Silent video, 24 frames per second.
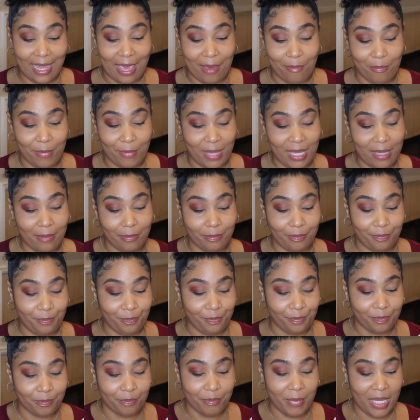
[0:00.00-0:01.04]
and me
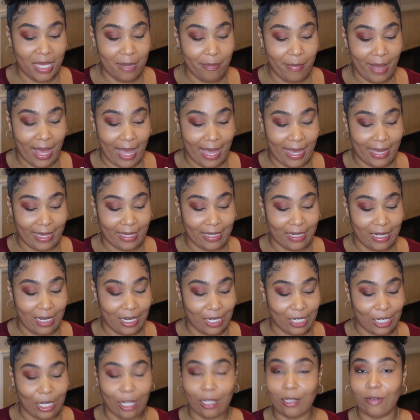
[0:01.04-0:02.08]
me buying a
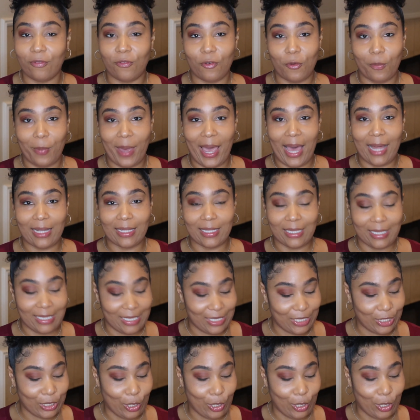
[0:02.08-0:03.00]
colorful palette is